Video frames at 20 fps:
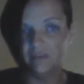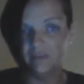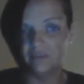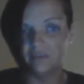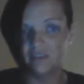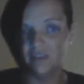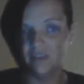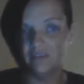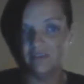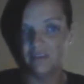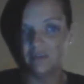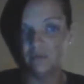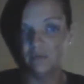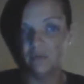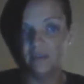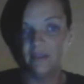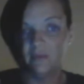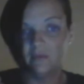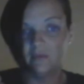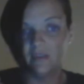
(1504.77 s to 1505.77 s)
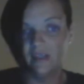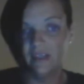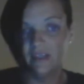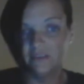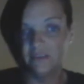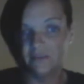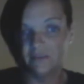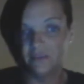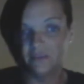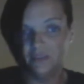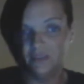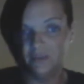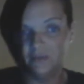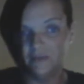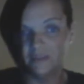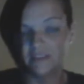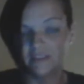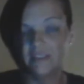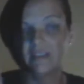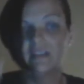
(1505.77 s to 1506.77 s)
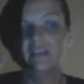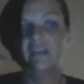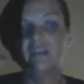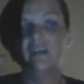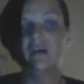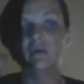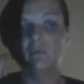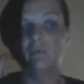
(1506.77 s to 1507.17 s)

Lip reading: but there's also recreational use.